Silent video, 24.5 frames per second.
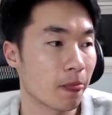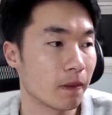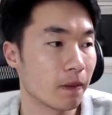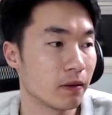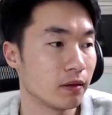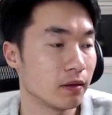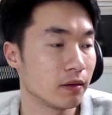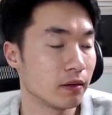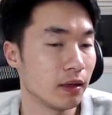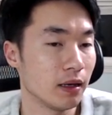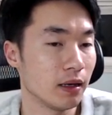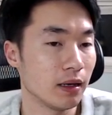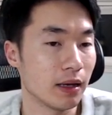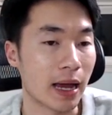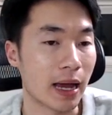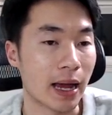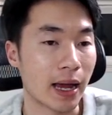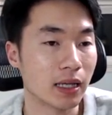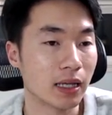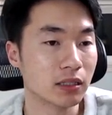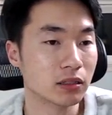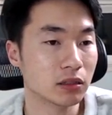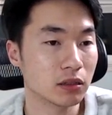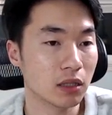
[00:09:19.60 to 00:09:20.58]
they
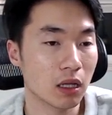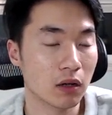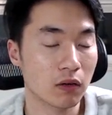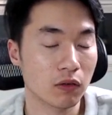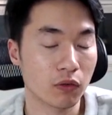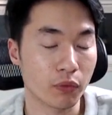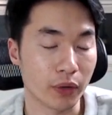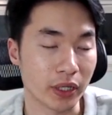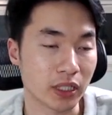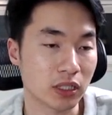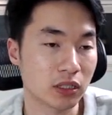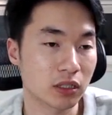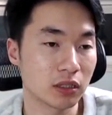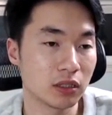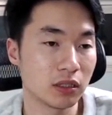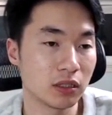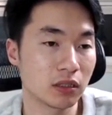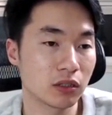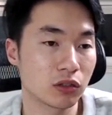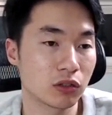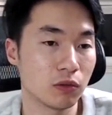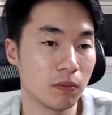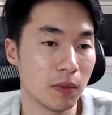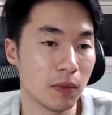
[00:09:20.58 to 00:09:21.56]
ask a lot of
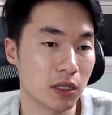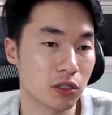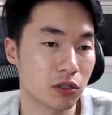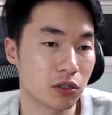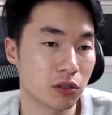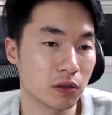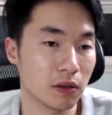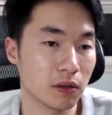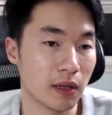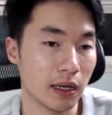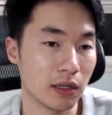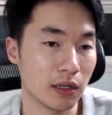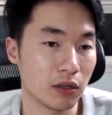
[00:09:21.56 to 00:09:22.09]
questions to make sure that